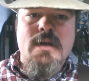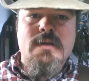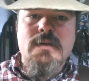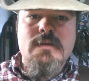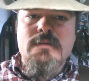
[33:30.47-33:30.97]
I
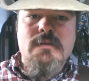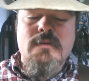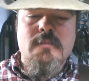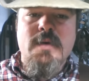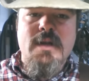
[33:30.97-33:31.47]
couldn't,
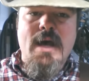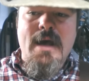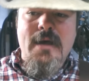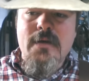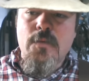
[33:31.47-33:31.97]

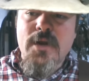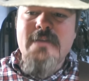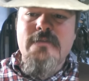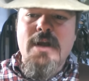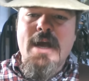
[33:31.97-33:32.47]
but
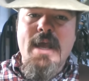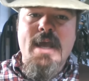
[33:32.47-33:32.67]
whatever I